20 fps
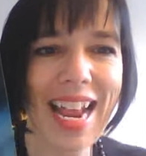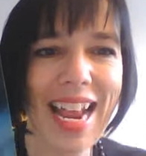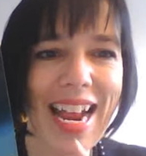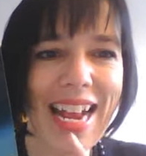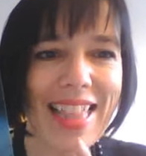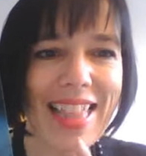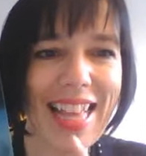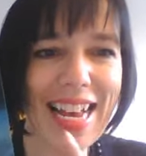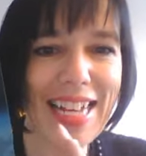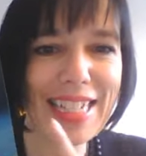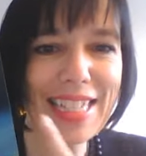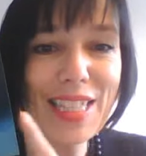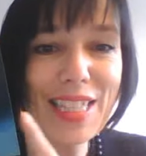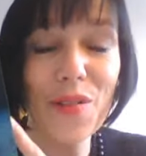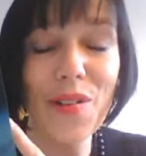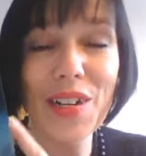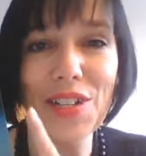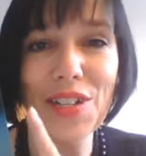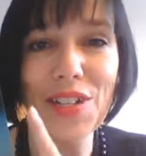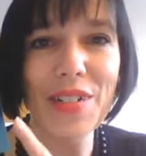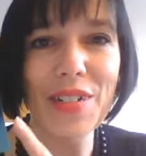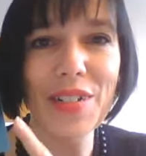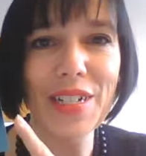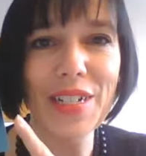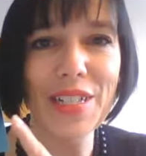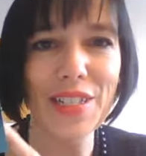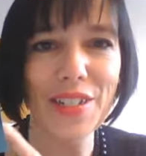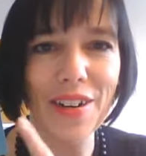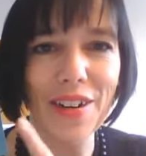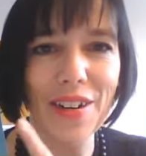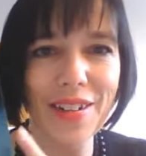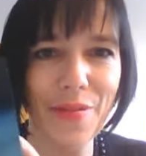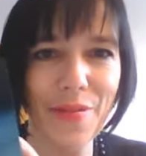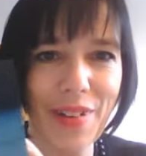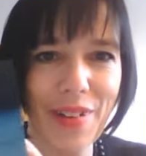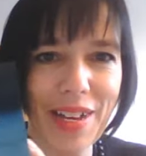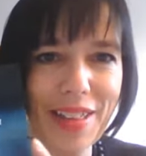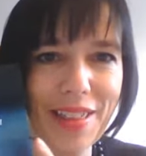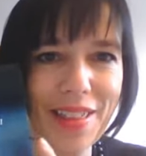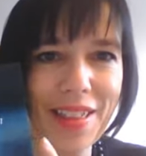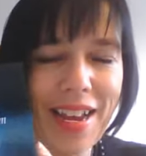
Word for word: And that's the question we started with.